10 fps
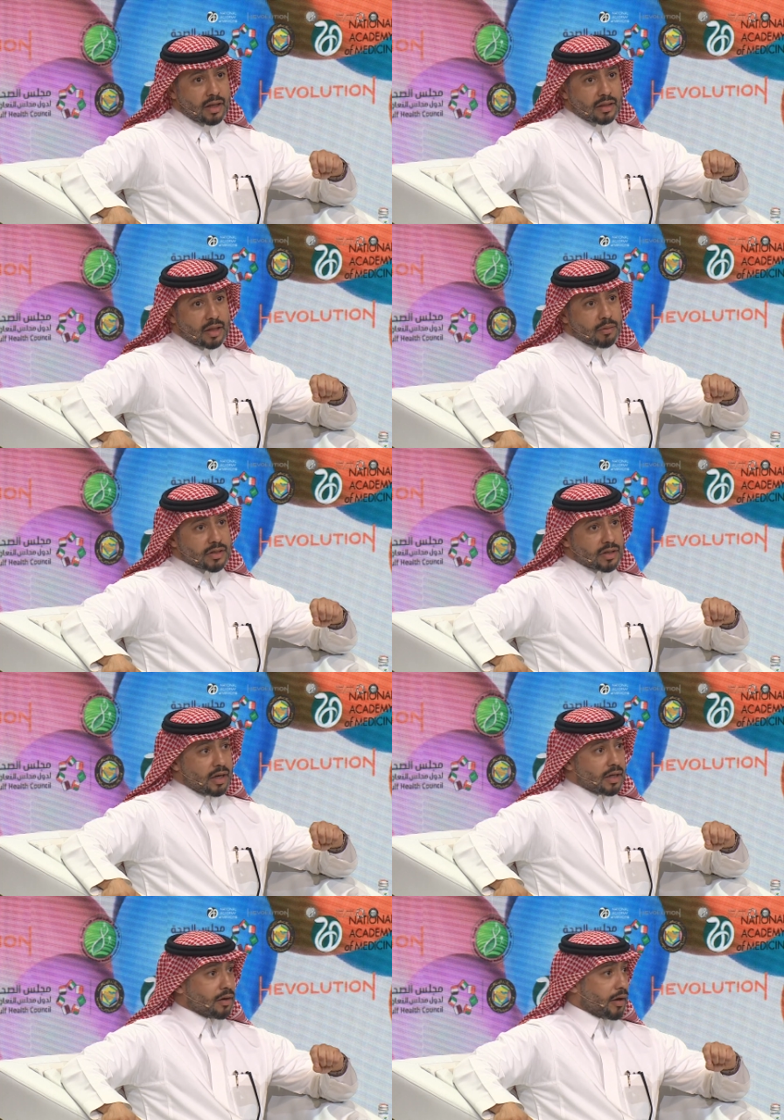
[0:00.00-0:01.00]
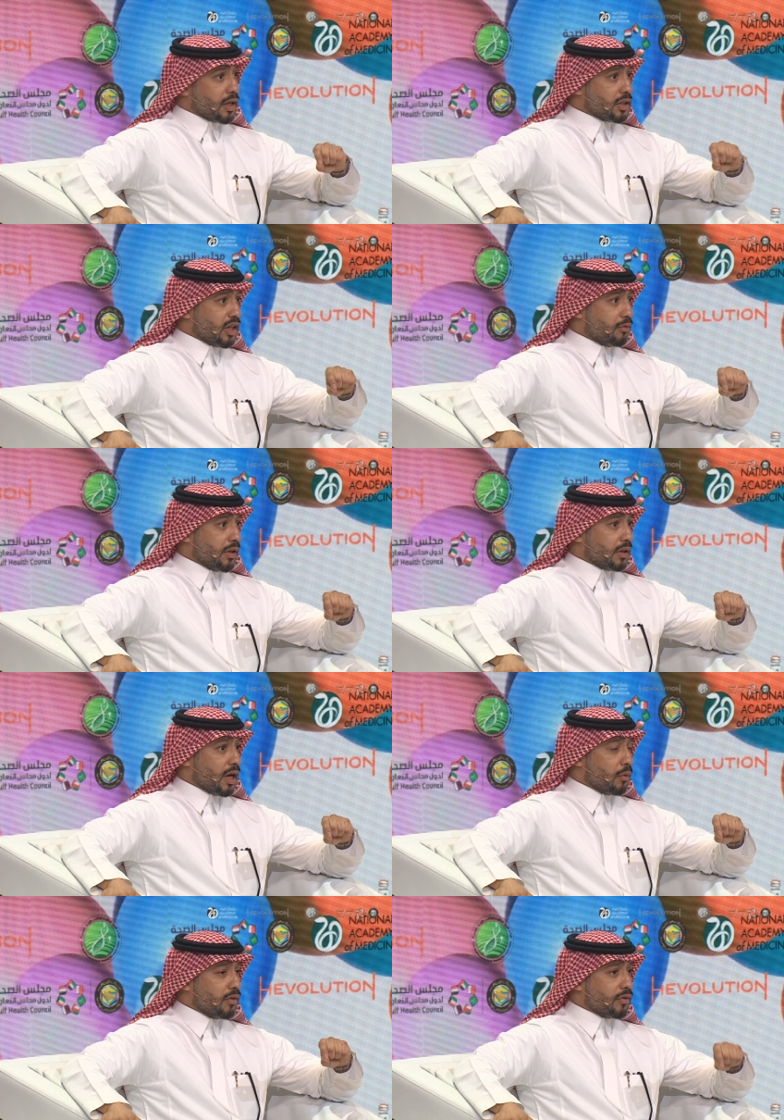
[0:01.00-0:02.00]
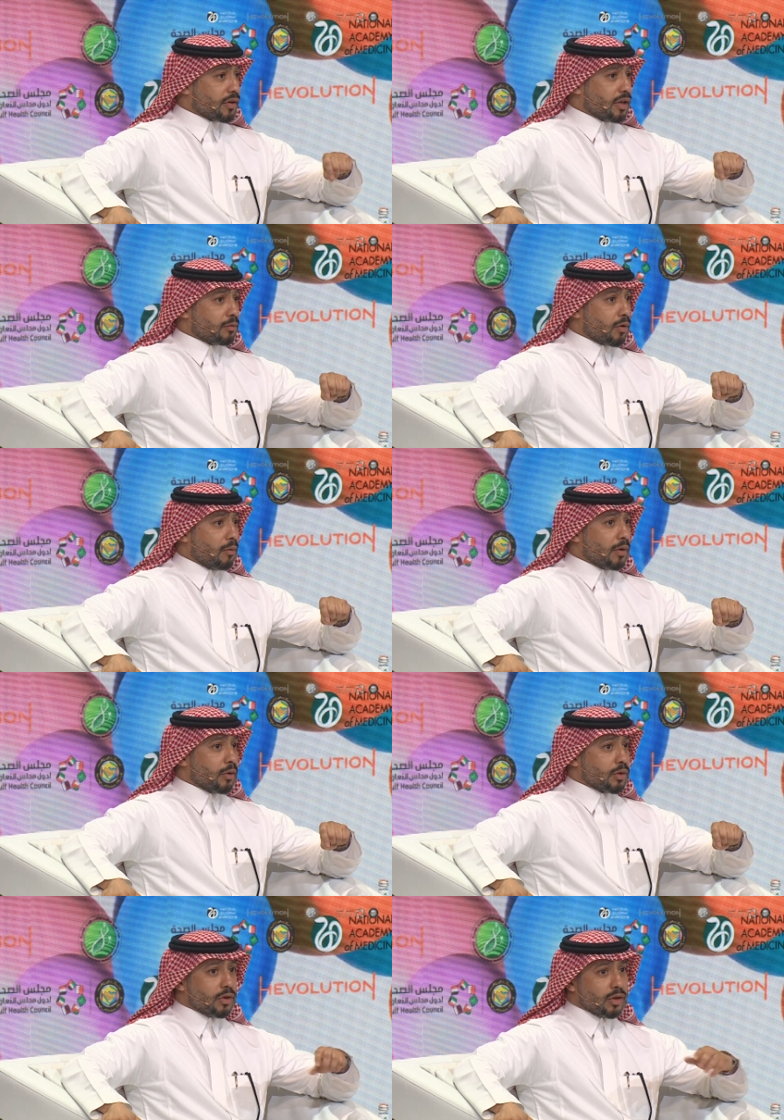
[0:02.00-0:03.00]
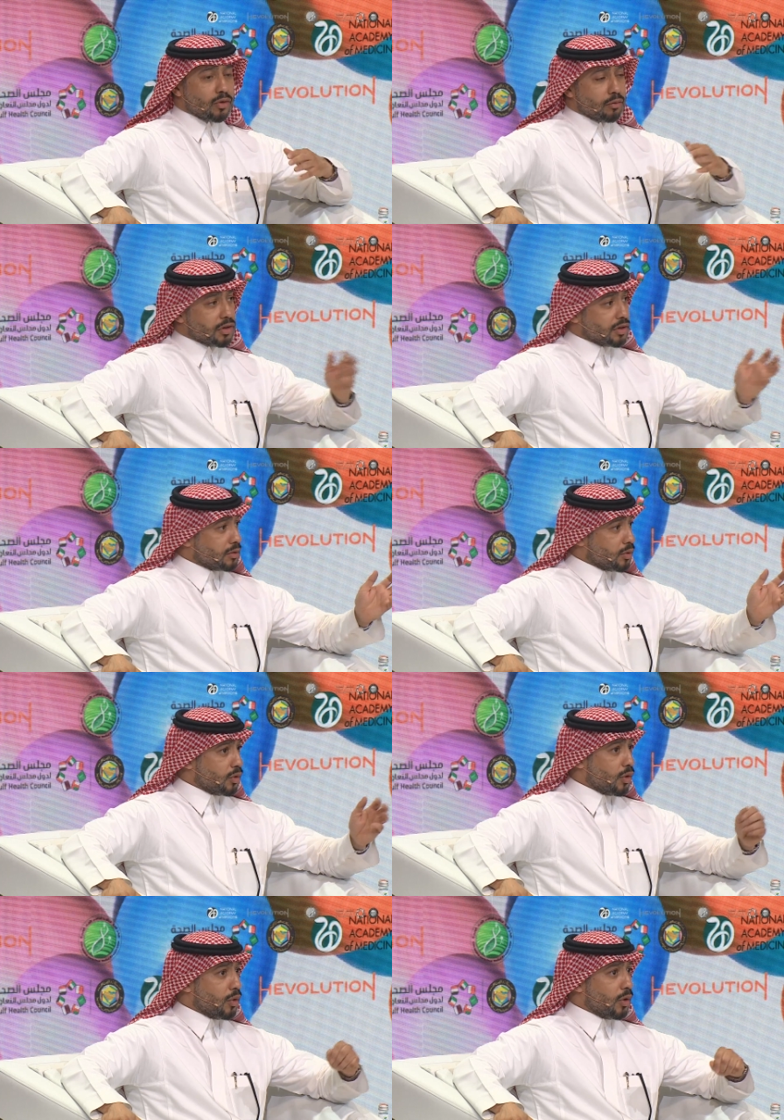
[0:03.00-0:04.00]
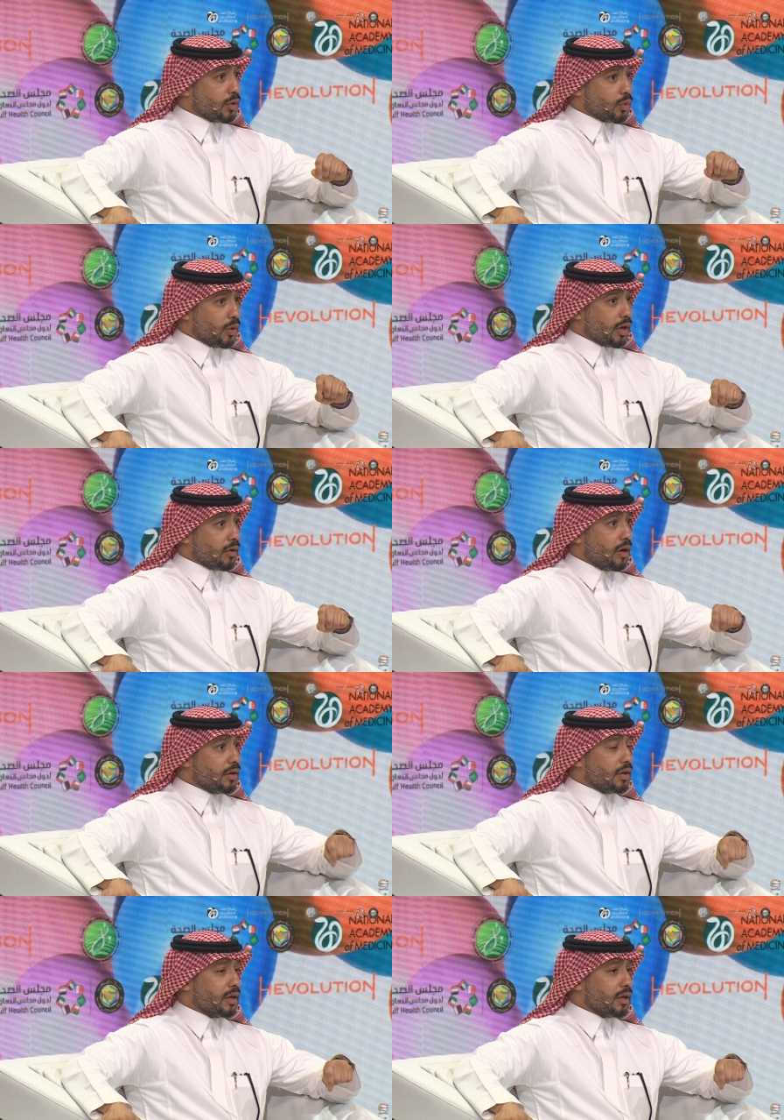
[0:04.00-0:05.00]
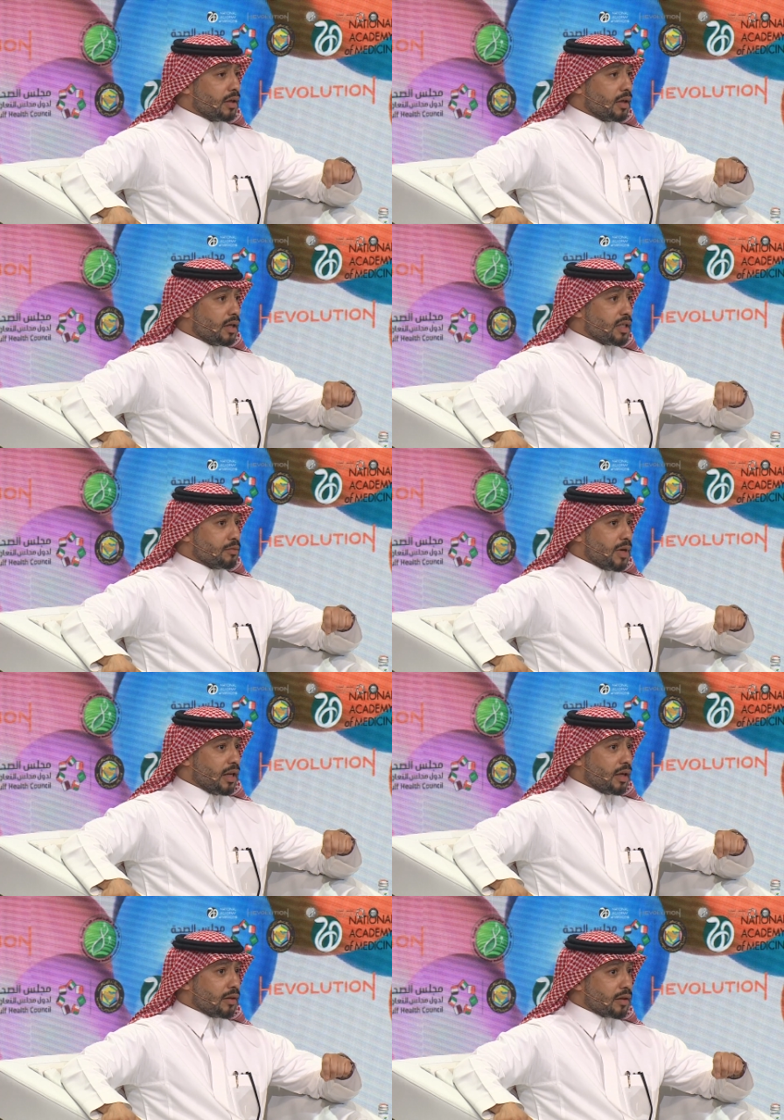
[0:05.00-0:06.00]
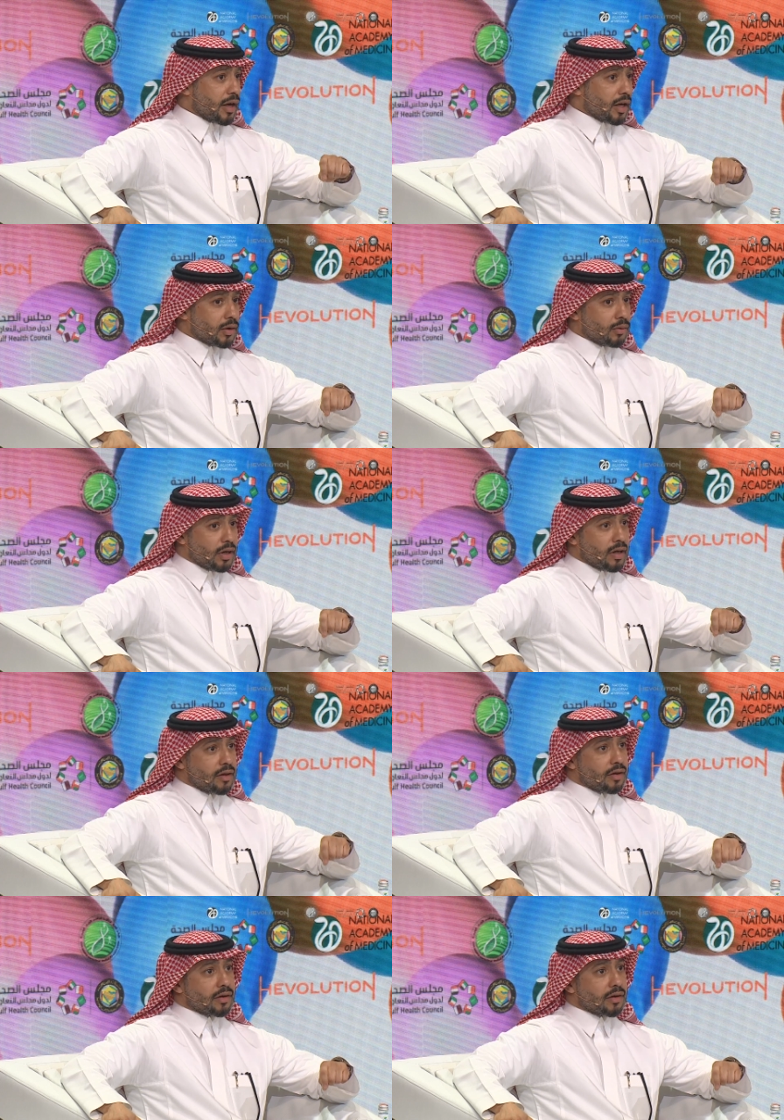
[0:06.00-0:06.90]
That was really great achievement. However, that probably what we need to know and to work on is mainly take it to another